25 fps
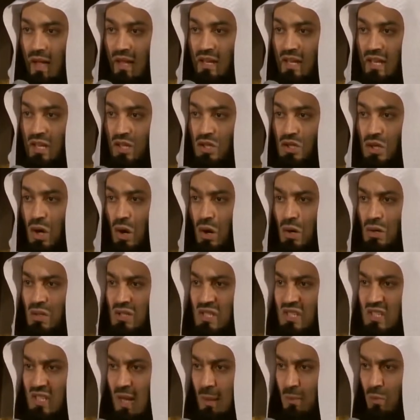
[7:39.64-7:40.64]
And he
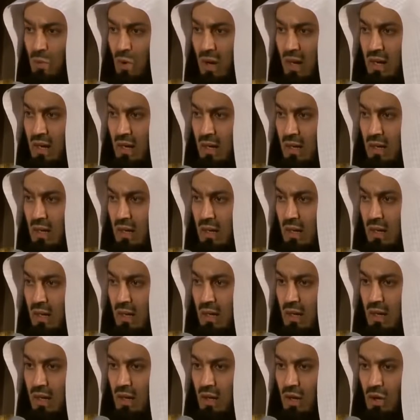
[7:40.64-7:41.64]
chose someone
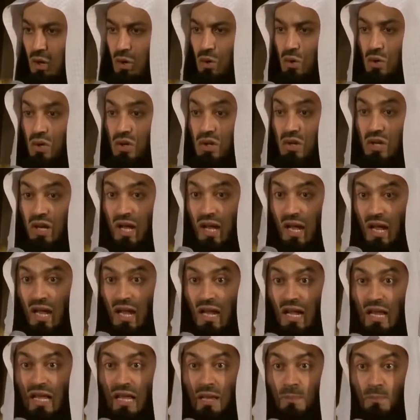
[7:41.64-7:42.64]
who
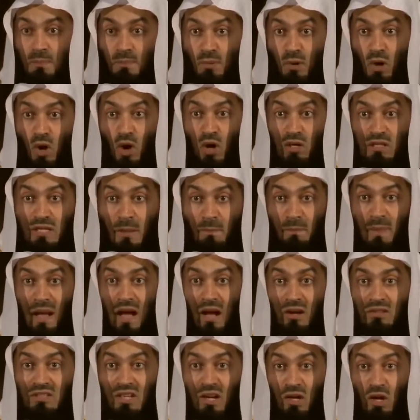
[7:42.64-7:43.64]
really brought
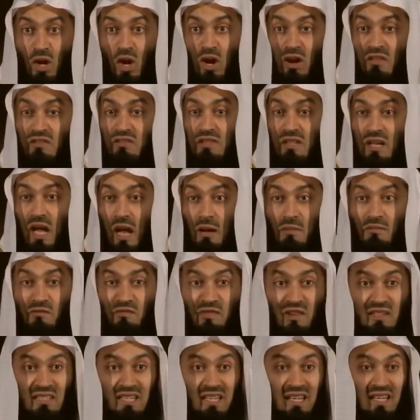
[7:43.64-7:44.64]
about a lot of
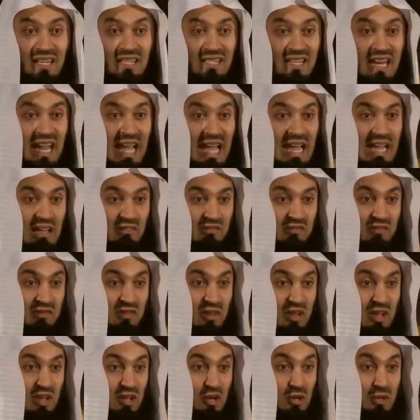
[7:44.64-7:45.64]
comfort in his life.
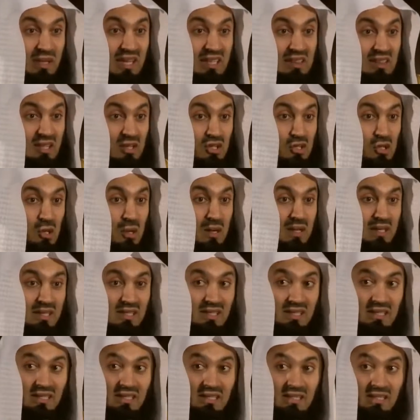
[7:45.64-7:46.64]
Look at the
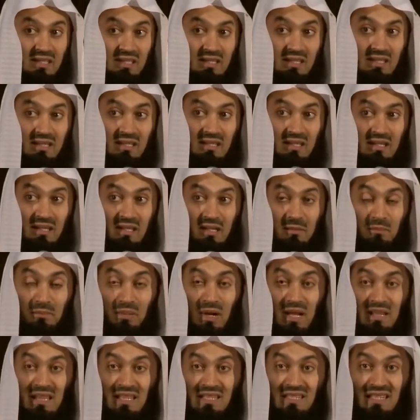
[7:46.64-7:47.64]
choice.
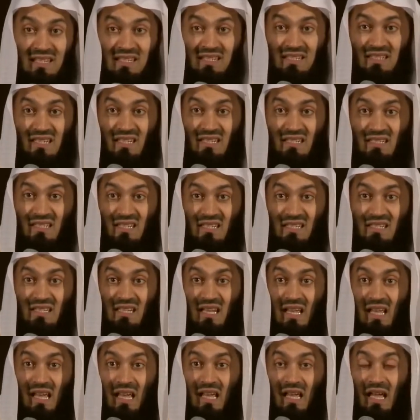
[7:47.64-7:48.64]
Brothers and sisters,
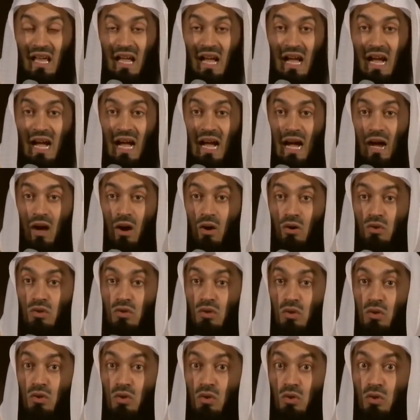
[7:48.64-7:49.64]
how
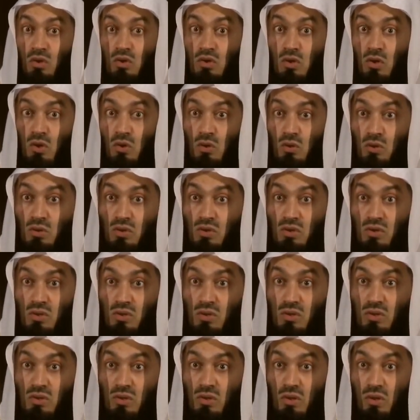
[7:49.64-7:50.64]
do you
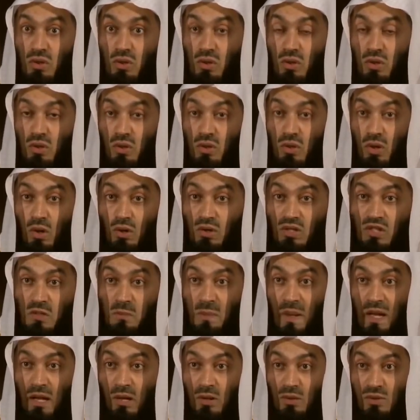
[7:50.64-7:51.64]
choose your
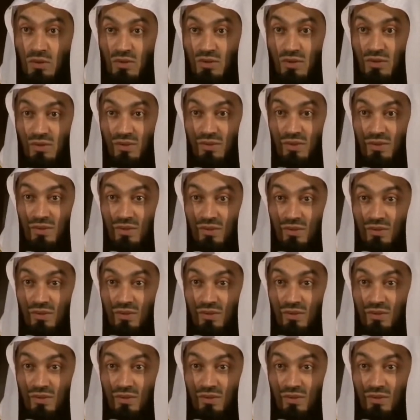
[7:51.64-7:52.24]
spouse?